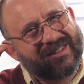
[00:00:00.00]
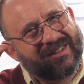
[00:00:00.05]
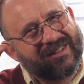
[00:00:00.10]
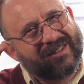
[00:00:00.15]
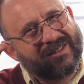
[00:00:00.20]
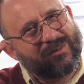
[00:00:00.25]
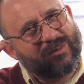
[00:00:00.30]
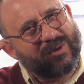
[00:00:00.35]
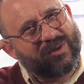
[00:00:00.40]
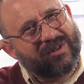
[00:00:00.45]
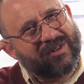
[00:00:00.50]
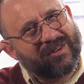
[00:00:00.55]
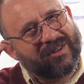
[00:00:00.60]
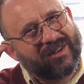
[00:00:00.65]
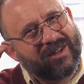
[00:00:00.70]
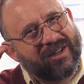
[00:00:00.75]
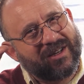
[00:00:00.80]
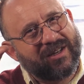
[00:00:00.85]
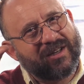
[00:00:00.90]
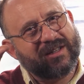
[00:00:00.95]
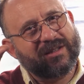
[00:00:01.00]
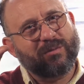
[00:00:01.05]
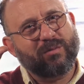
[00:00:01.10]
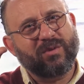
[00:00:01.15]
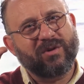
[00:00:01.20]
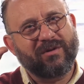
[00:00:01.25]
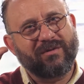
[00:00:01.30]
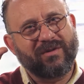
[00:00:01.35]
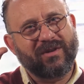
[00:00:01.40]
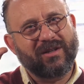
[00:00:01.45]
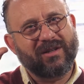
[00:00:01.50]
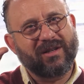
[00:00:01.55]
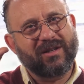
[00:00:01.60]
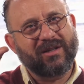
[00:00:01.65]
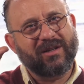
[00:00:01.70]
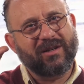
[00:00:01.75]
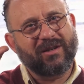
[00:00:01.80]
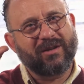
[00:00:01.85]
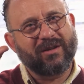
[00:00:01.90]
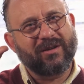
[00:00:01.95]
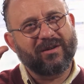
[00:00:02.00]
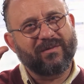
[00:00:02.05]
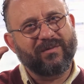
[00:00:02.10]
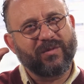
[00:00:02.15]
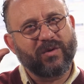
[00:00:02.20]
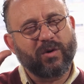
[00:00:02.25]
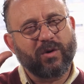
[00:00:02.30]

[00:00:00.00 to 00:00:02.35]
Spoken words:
little more, and then it's perfectly clear.